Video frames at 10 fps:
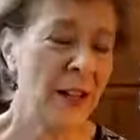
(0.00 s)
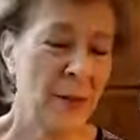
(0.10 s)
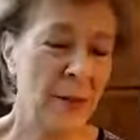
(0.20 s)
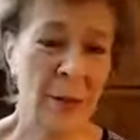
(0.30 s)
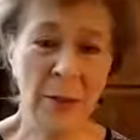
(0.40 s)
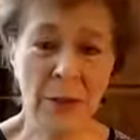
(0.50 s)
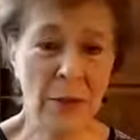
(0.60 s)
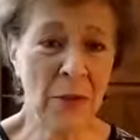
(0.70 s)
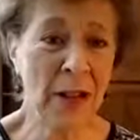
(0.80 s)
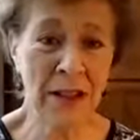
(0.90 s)
People
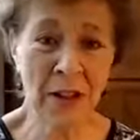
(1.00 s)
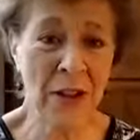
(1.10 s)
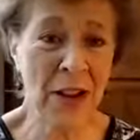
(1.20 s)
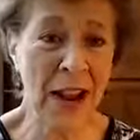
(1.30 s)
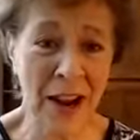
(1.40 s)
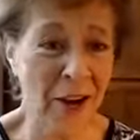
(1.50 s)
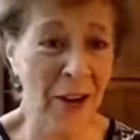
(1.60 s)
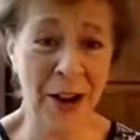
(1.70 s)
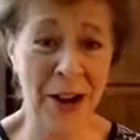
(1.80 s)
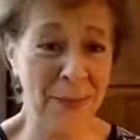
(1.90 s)
don't
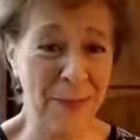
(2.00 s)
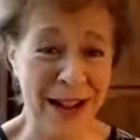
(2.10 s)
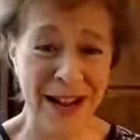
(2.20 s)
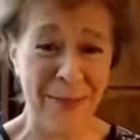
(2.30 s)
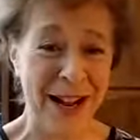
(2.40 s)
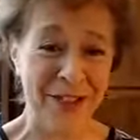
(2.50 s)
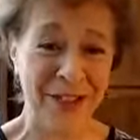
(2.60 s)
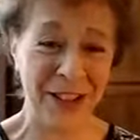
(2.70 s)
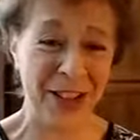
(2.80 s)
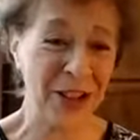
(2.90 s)
care about
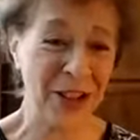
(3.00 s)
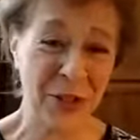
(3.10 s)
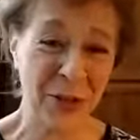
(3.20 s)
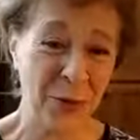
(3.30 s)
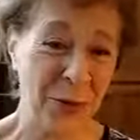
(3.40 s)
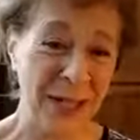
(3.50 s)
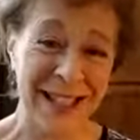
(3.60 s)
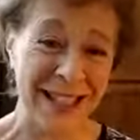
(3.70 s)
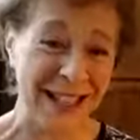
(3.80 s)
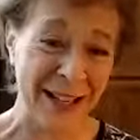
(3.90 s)
the logical
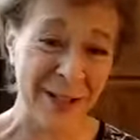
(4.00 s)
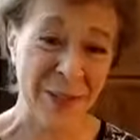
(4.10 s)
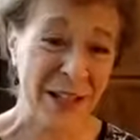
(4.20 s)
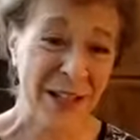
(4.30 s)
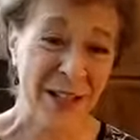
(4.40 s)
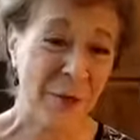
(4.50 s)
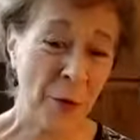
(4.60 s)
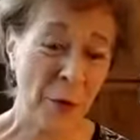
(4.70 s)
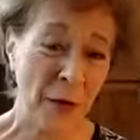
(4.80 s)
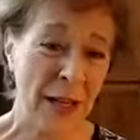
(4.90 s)
reasoning
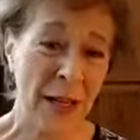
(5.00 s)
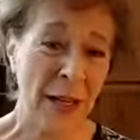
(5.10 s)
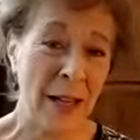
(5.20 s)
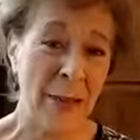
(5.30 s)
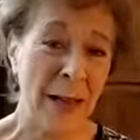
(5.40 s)
for it. I mean,